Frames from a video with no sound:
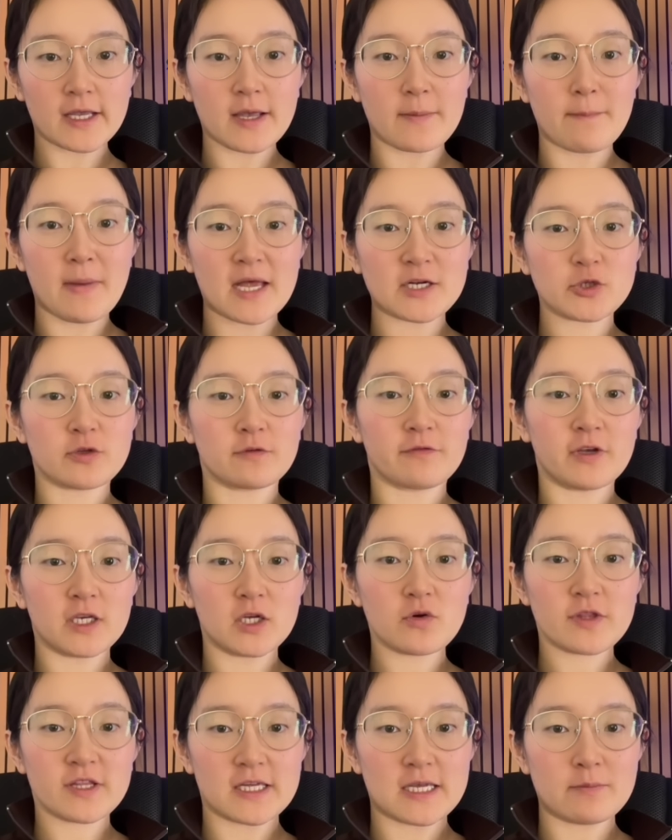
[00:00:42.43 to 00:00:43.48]
and can match the
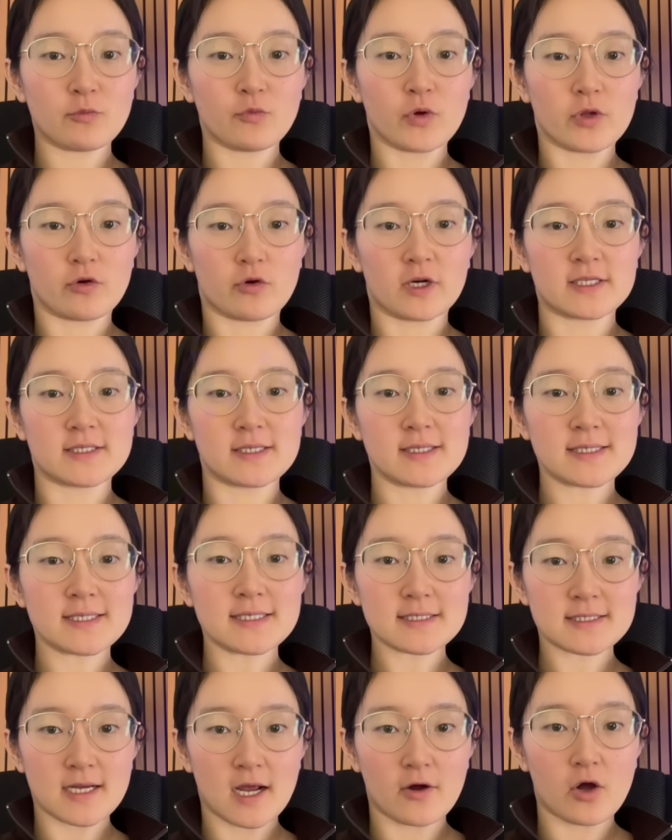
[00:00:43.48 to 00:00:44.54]
video theme with your
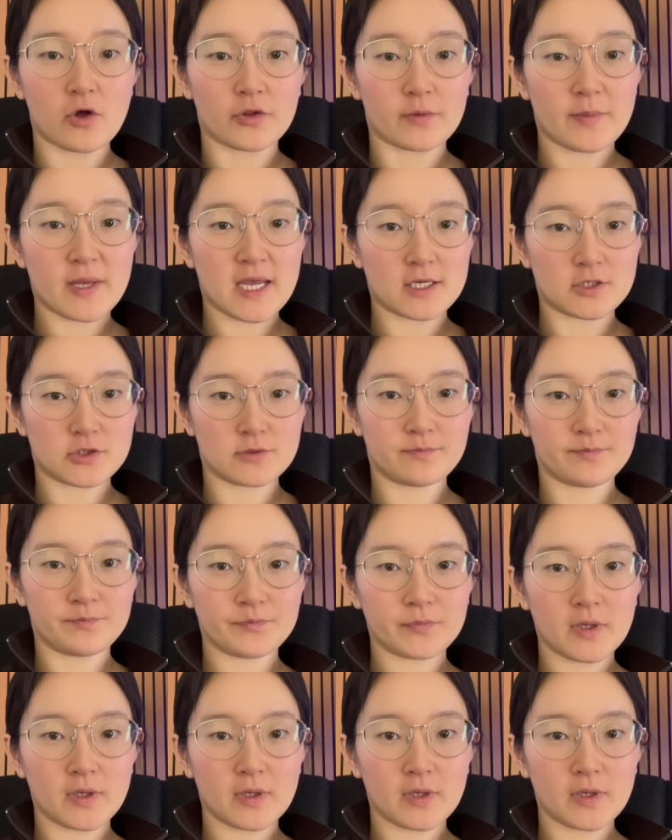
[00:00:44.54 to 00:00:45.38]
existing style on the page.